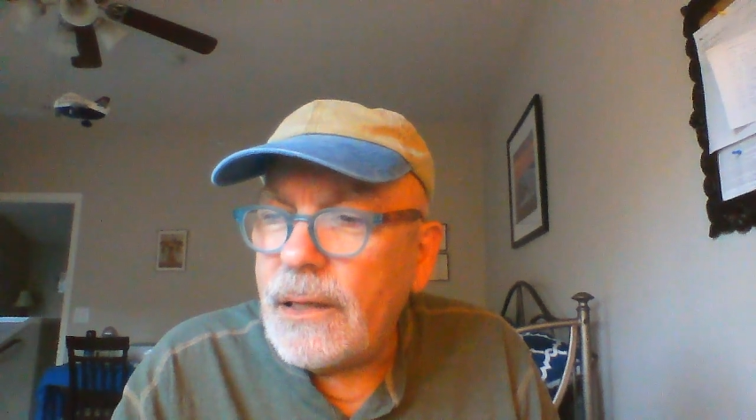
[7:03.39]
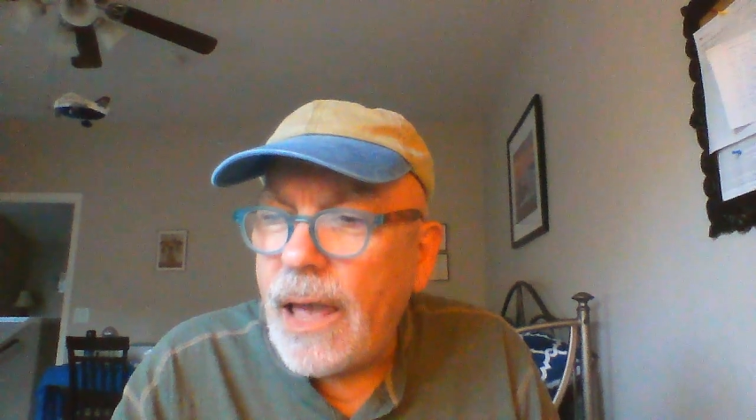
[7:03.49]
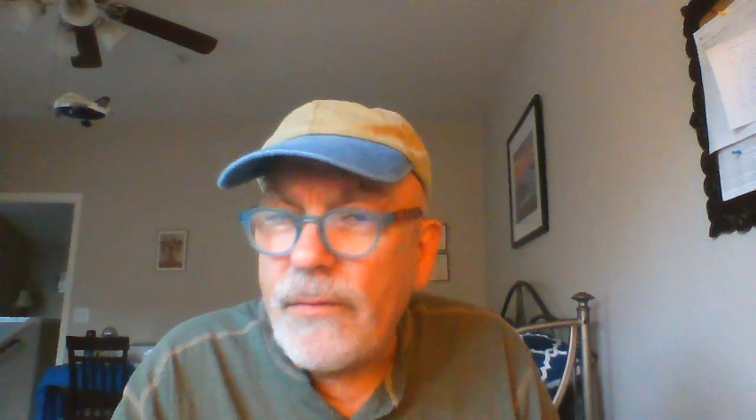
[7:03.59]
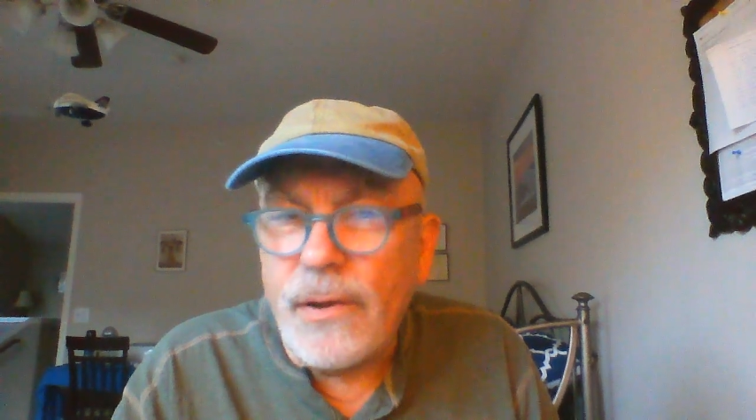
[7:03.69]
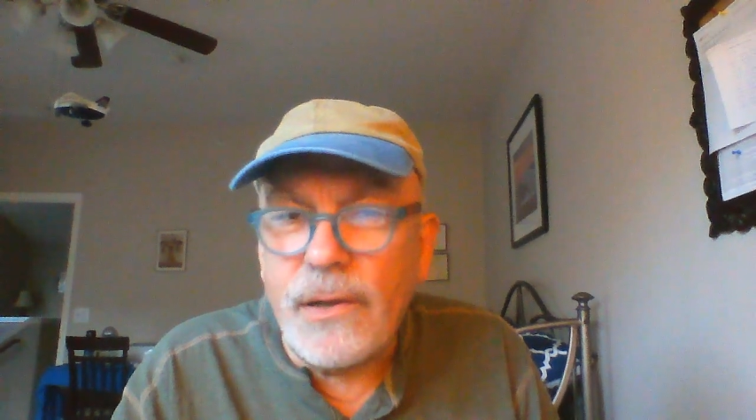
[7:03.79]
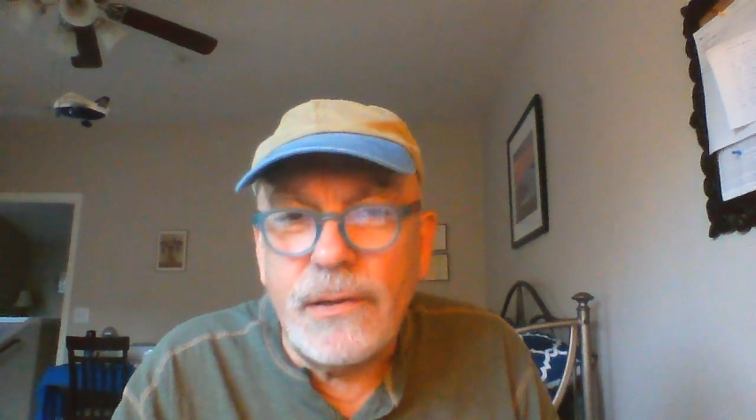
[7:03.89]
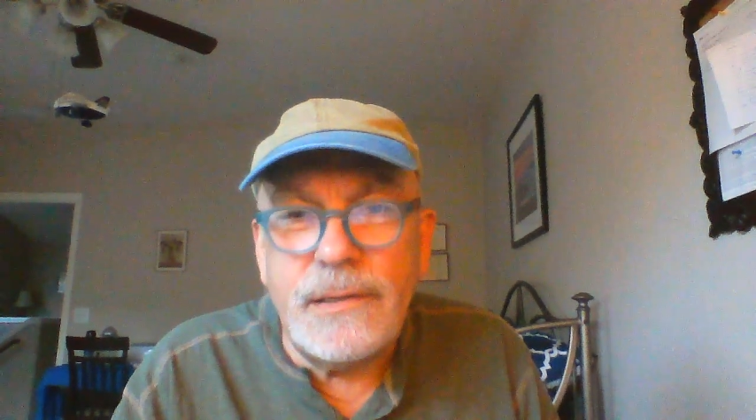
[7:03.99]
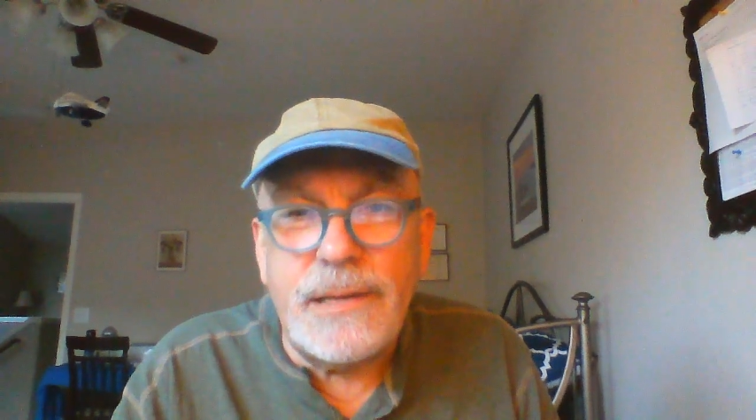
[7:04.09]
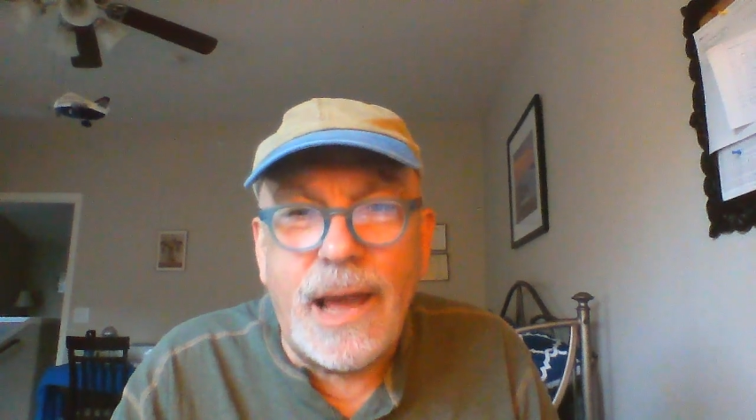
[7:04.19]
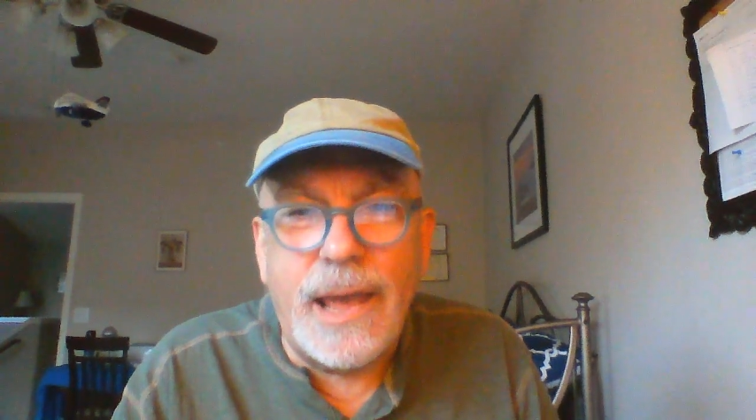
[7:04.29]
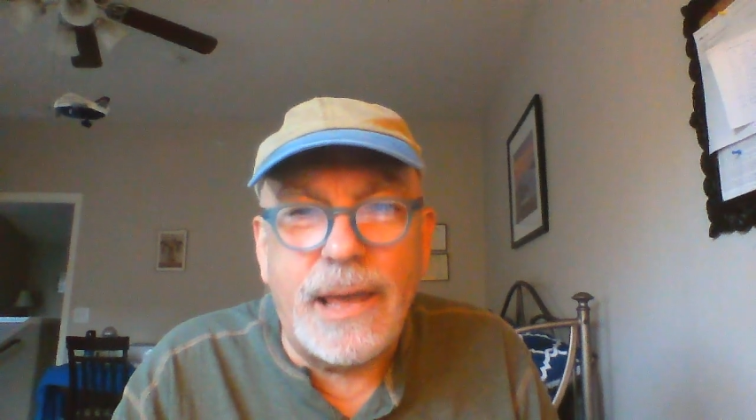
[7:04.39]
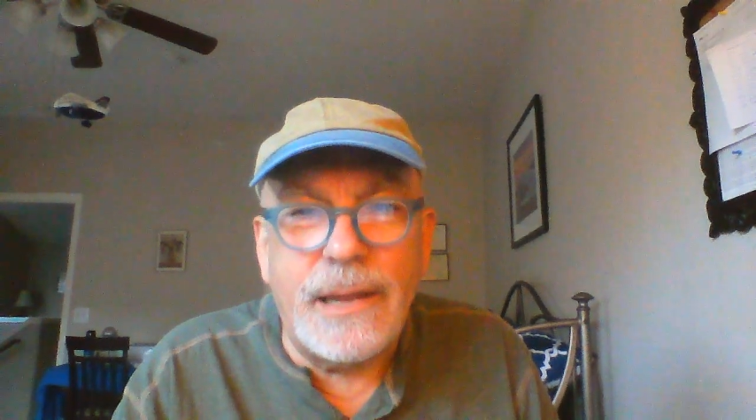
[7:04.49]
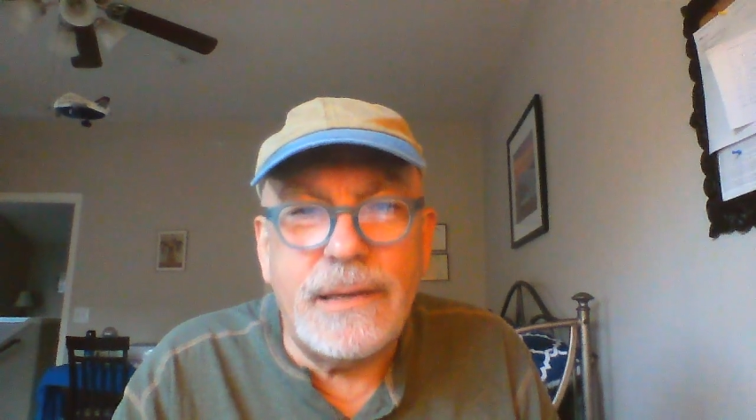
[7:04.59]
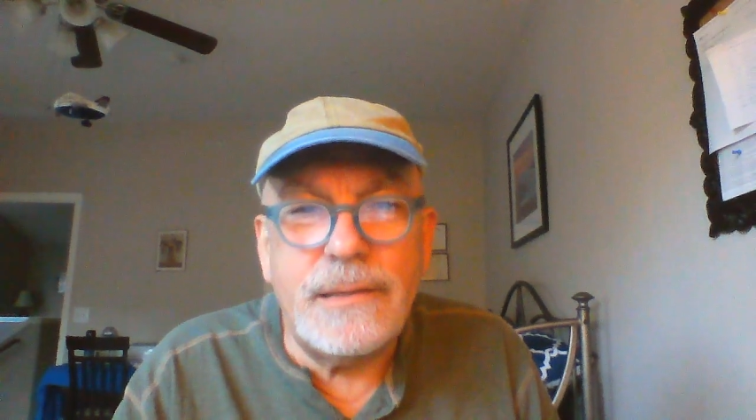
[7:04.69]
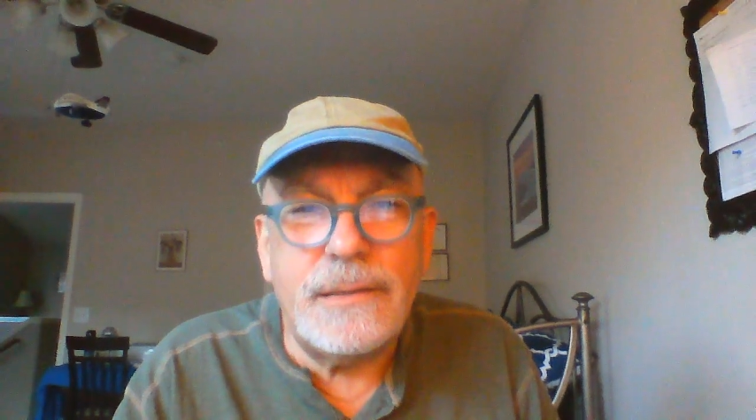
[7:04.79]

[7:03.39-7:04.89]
have a good diet